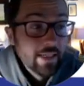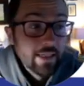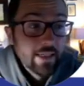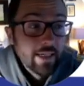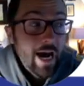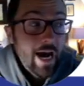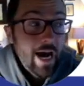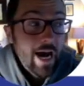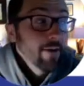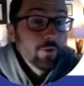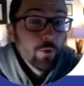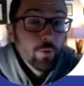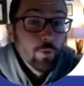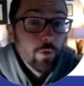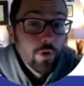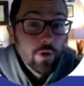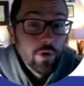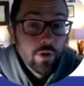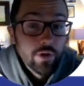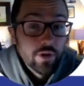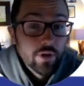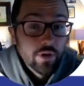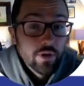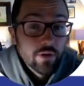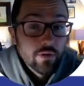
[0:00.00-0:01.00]

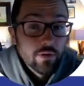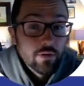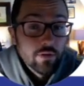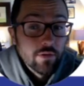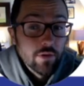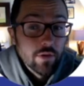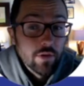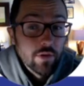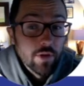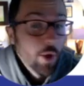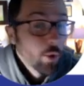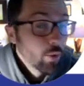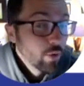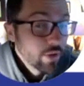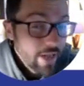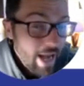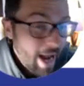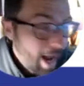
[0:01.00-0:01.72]
afterwards, there was